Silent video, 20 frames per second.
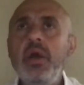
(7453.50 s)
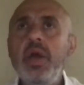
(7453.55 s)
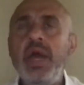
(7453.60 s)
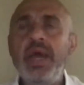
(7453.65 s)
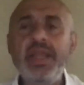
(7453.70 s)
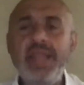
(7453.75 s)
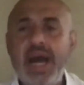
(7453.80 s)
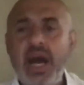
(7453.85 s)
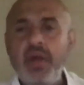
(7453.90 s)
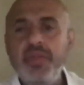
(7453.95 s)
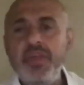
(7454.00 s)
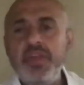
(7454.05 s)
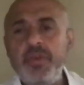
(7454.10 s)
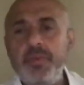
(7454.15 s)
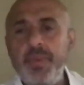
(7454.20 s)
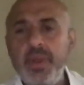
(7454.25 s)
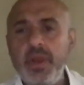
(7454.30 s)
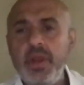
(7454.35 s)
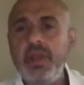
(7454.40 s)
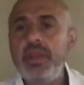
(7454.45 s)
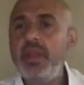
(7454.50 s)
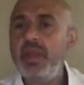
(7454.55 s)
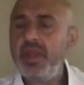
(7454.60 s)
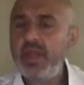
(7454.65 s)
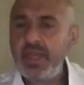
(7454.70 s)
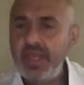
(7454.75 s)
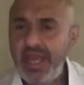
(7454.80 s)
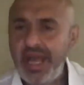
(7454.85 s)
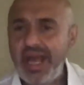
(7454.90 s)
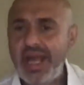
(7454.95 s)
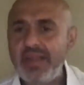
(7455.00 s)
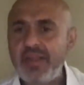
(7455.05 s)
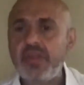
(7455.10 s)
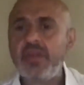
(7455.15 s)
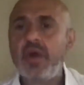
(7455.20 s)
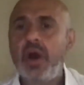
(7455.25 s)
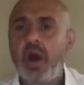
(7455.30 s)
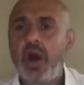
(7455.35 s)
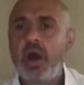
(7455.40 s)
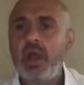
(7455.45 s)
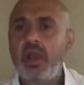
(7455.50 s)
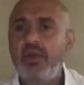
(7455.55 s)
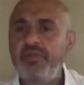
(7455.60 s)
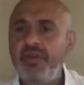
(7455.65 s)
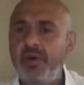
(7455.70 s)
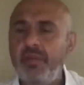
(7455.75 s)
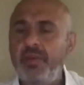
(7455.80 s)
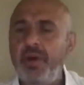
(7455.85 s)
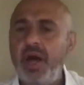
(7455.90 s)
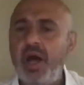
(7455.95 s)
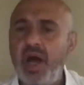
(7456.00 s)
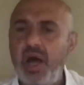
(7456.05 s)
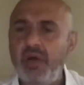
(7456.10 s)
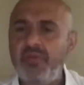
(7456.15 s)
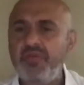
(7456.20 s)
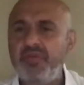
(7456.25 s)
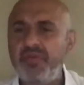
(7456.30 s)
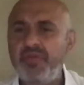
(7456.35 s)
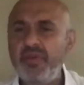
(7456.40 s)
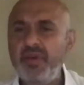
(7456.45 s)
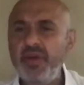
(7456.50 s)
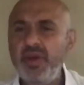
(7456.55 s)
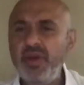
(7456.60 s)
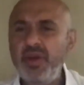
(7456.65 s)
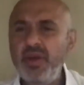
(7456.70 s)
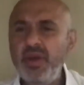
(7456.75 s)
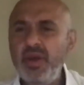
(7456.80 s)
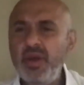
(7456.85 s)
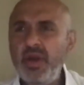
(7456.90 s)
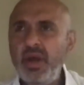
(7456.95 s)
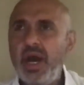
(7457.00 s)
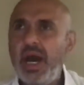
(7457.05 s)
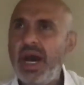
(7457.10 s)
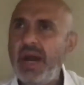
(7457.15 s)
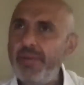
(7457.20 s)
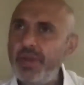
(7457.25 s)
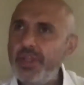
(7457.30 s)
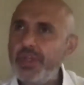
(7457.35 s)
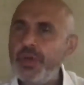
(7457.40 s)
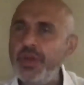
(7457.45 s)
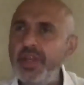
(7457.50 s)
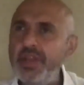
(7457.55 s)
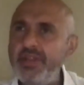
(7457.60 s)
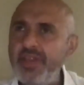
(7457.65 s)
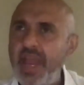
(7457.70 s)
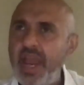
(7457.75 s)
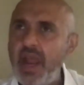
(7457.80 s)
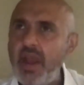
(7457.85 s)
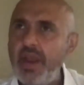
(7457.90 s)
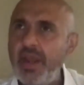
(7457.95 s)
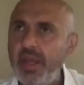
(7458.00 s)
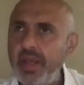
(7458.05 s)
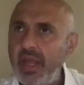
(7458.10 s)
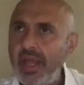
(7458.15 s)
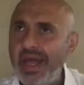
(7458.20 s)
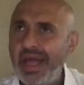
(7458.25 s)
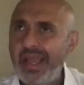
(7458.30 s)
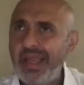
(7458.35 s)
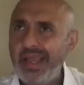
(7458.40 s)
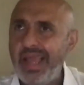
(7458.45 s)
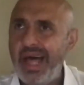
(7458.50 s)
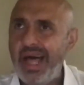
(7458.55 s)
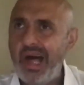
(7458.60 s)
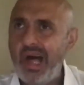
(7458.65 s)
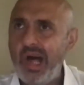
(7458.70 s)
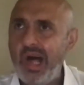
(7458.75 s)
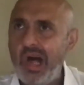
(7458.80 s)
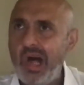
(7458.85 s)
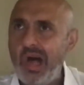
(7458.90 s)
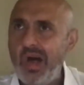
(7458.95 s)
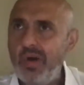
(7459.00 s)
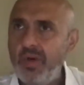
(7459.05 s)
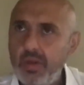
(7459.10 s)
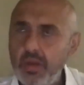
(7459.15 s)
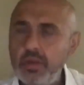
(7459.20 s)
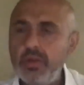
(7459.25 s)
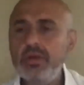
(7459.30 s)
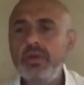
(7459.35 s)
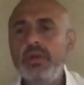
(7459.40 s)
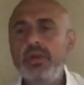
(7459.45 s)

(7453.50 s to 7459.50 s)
And now the Spirit? Yes, all of the above. I'm a Trinitarian. Hello.